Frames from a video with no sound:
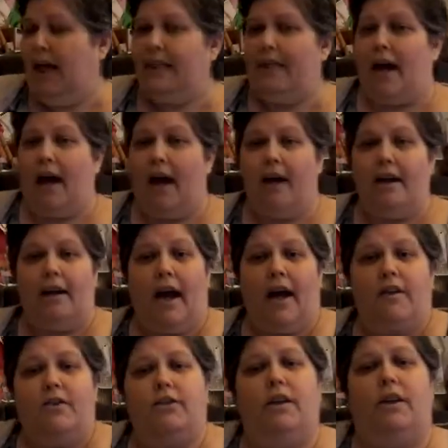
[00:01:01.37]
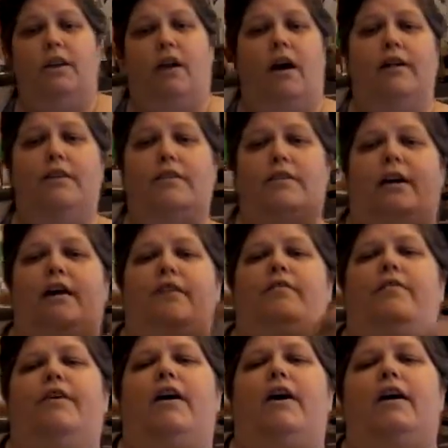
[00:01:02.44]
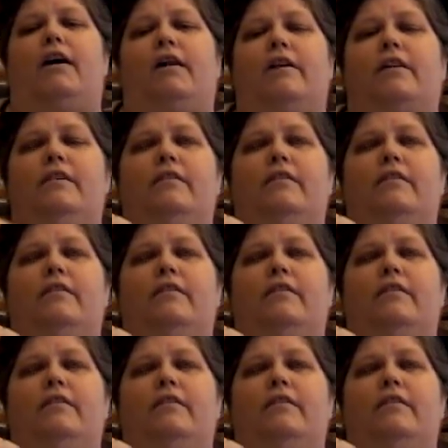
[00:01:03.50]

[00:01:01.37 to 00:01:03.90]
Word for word: they had actually a lot of stuff uh,